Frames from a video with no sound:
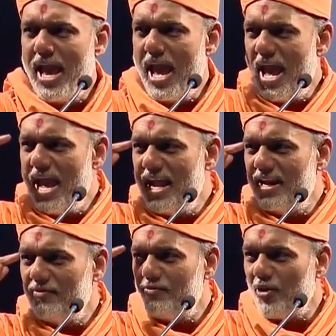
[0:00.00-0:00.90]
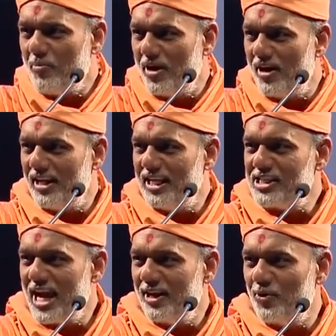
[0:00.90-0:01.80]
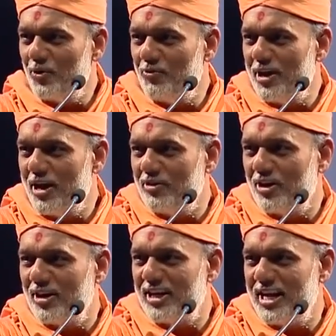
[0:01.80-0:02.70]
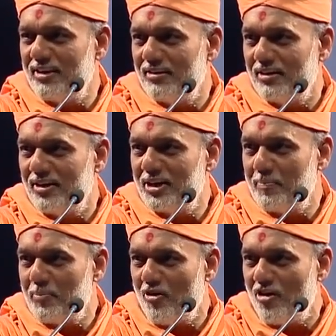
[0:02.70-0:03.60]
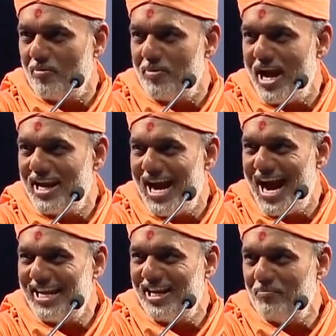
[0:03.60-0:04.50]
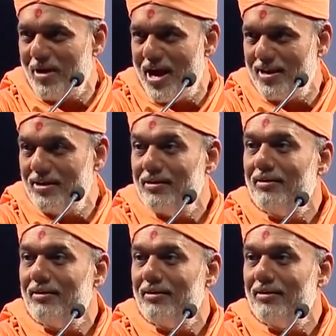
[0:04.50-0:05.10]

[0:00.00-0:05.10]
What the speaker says: And from early childhood, we have heard and learned a proverb, an idle mind